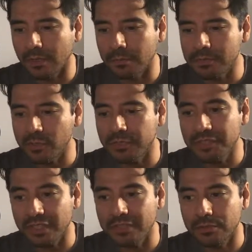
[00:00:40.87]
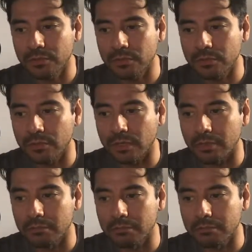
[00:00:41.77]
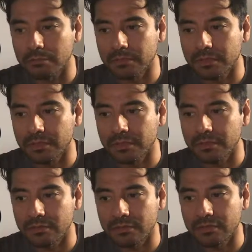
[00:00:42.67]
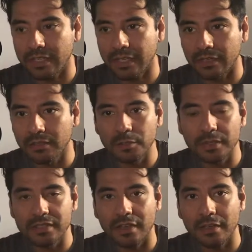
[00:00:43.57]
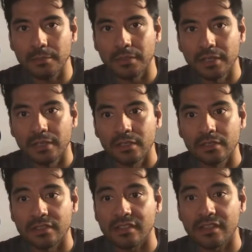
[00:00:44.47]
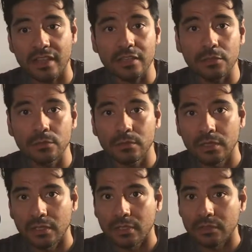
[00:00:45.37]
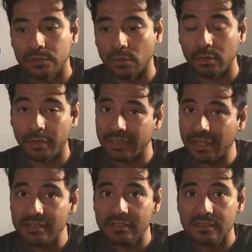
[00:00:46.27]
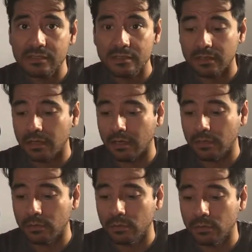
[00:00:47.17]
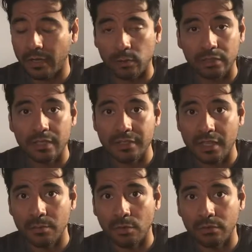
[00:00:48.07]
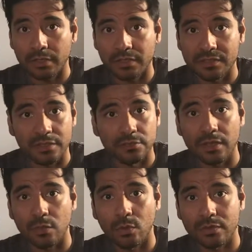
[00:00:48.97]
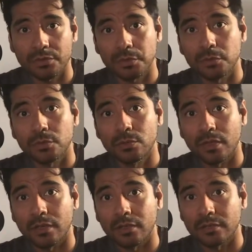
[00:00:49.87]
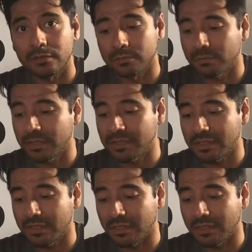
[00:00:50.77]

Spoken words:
So I'd just like to dedicate a little bit of time to say thank you to all of my guests, who I will not name only because I do not want to miss